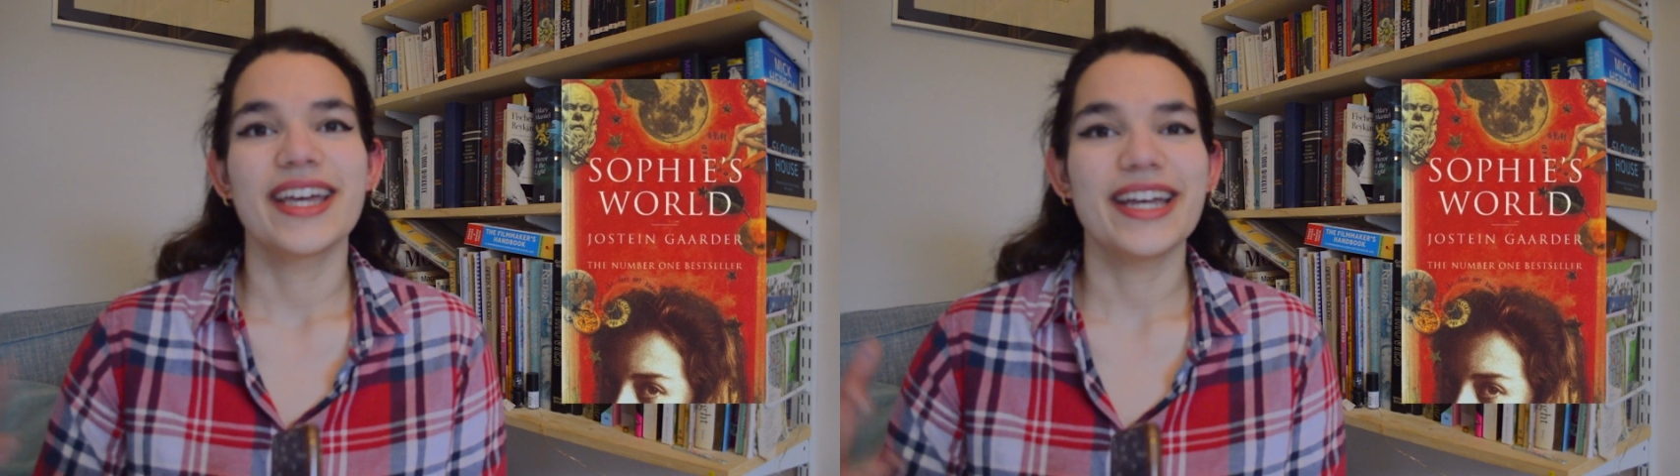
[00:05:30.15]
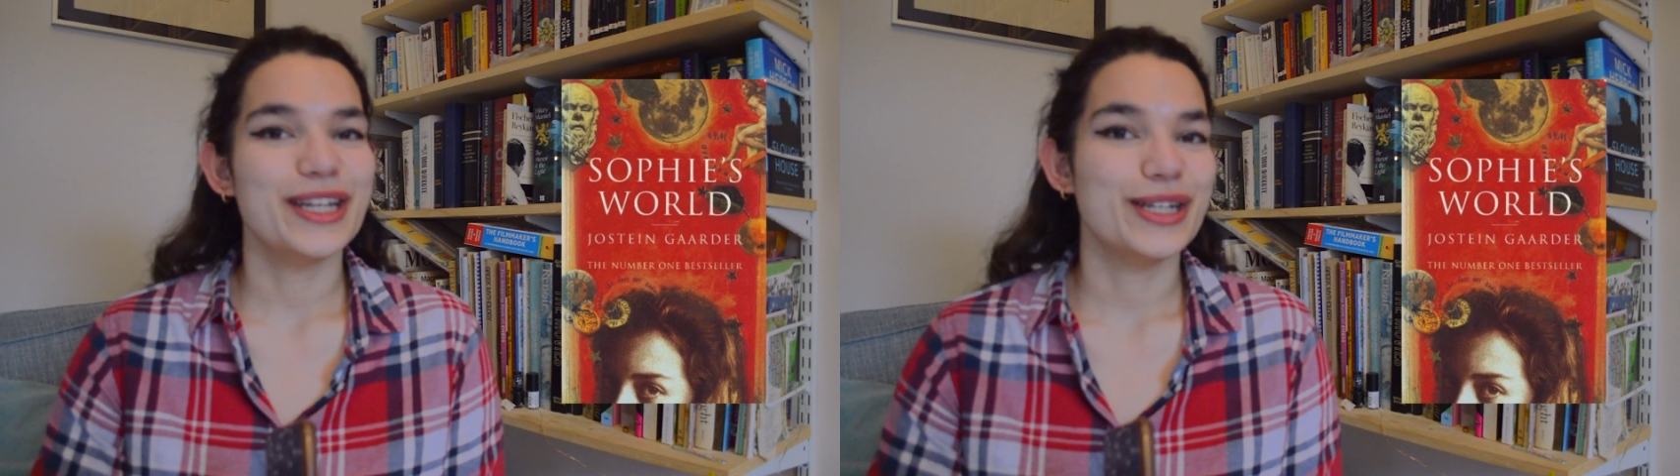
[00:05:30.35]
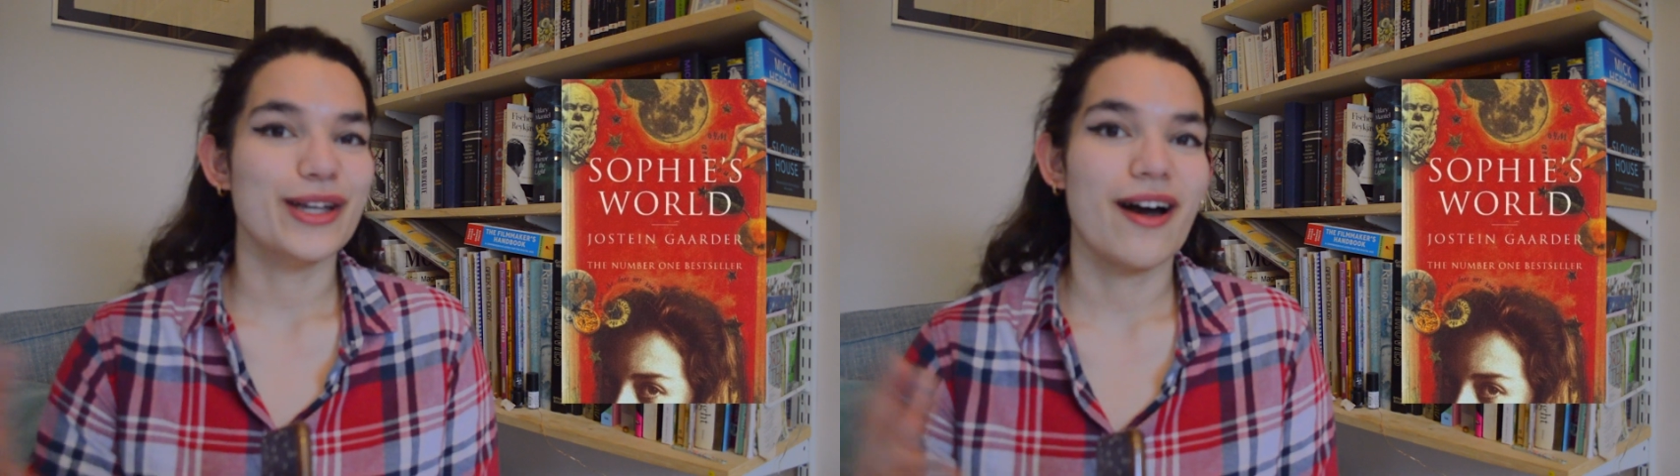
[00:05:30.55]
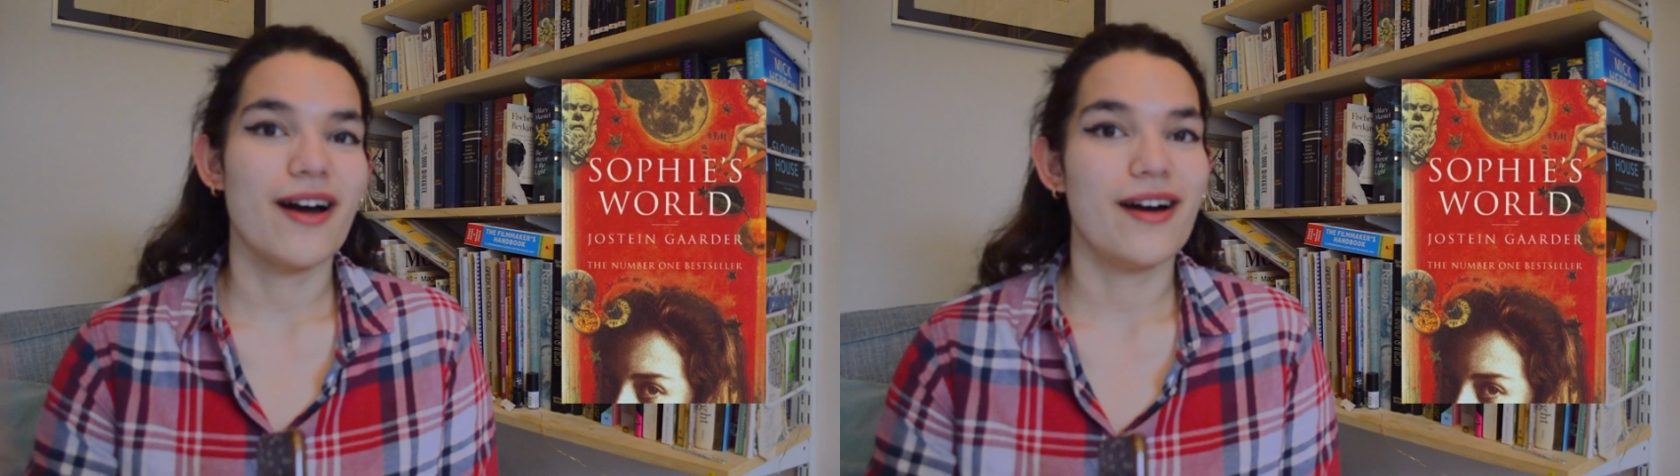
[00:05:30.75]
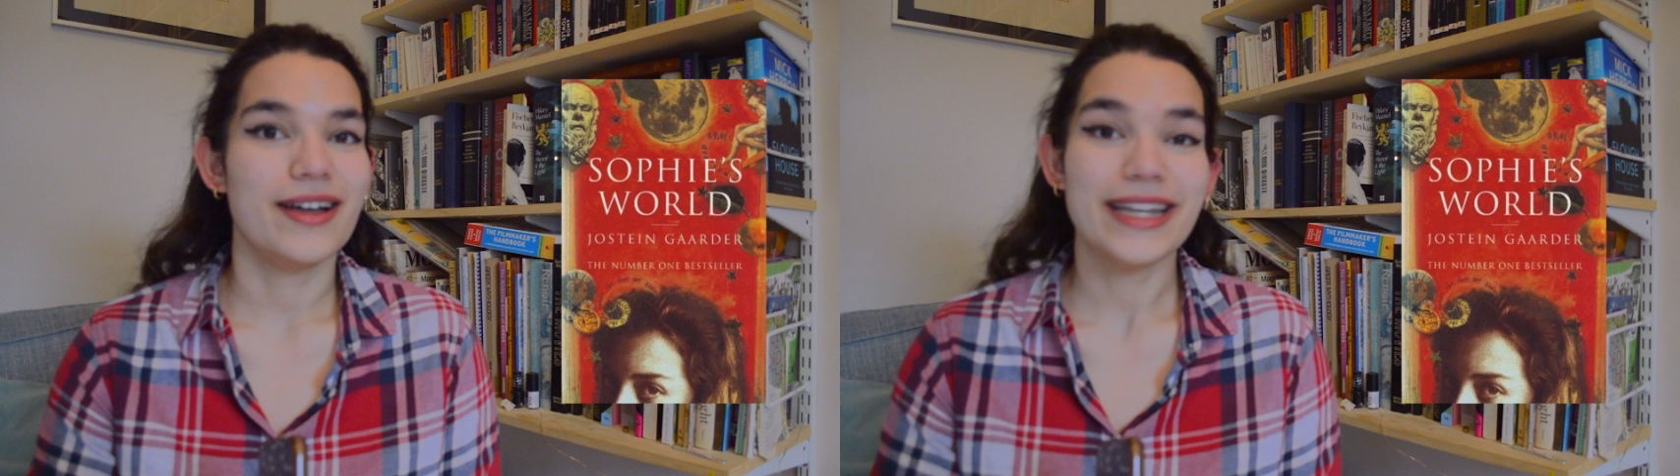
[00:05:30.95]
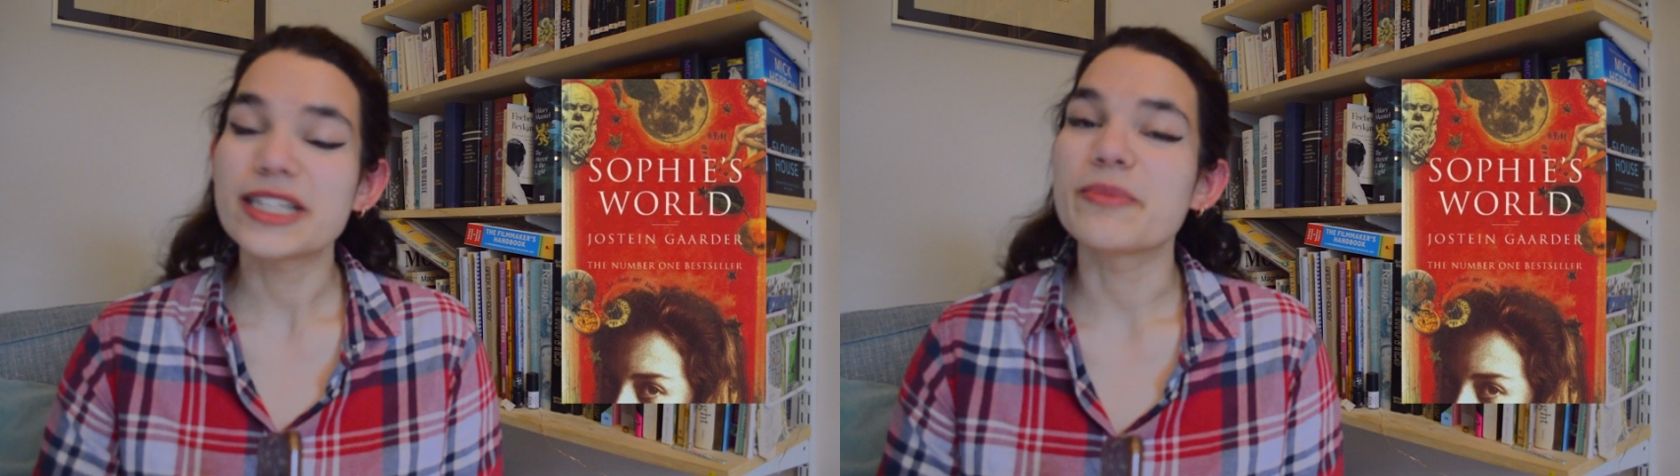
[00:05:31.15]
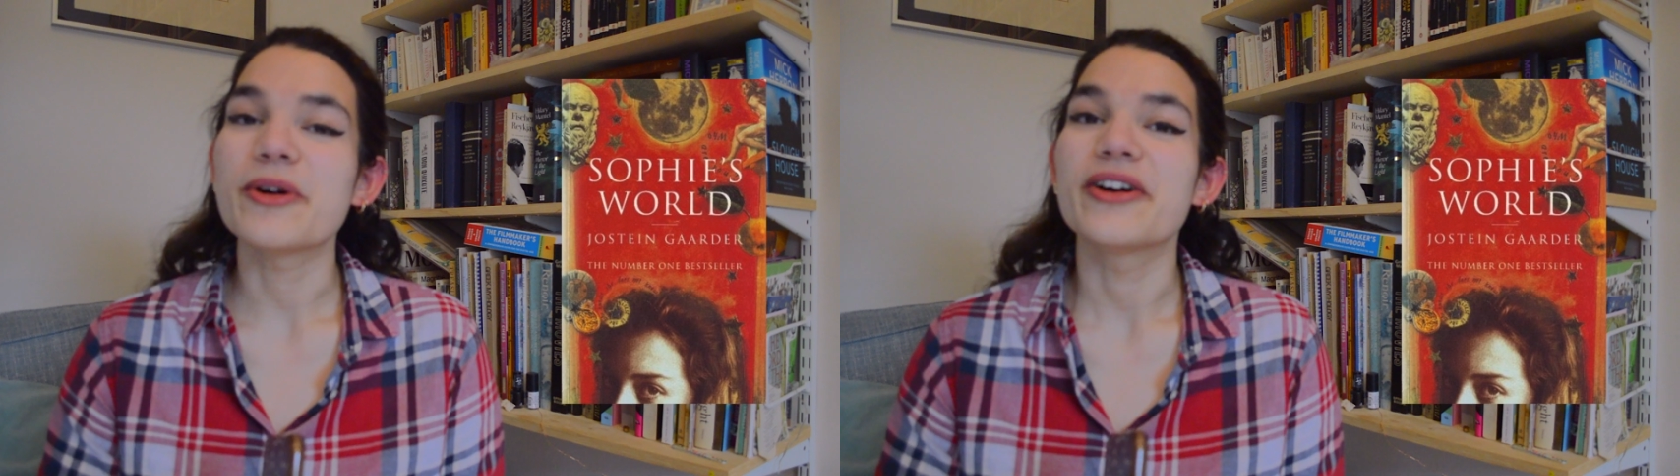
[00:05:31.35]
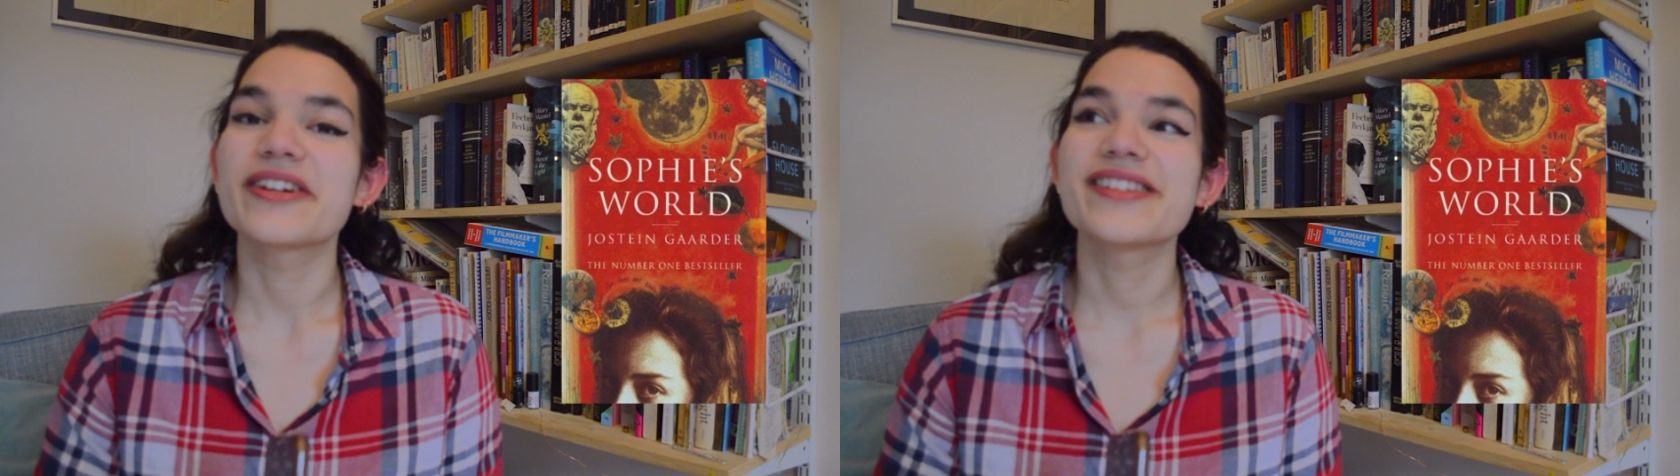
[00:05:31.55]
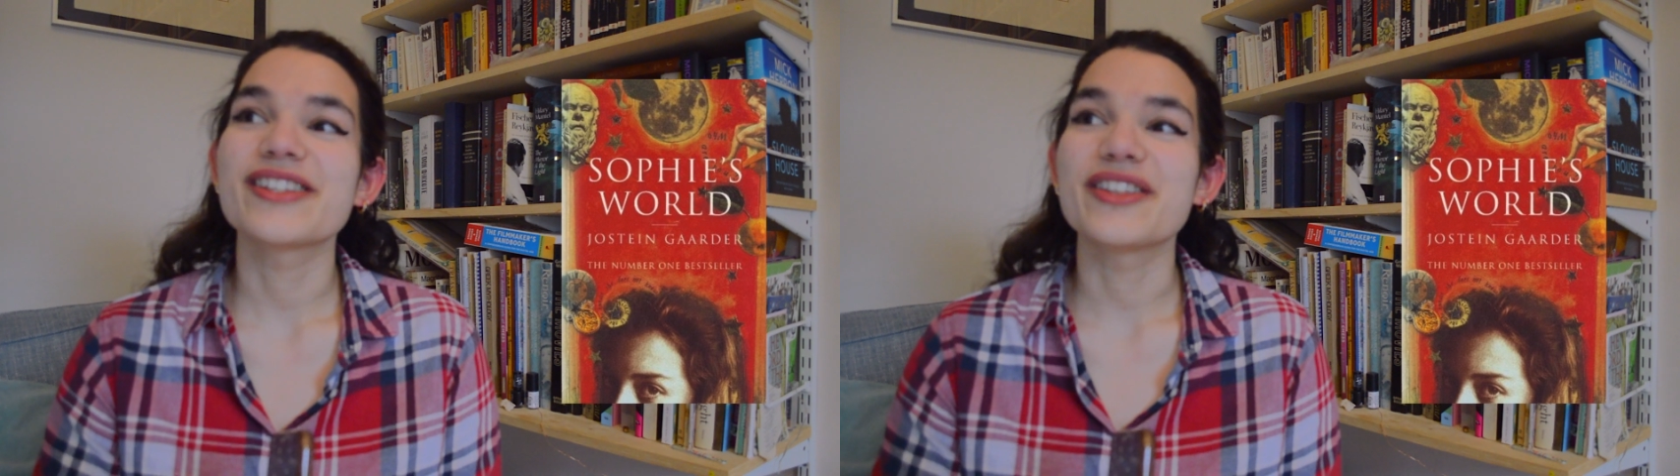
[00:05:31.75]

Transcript: in her letterbox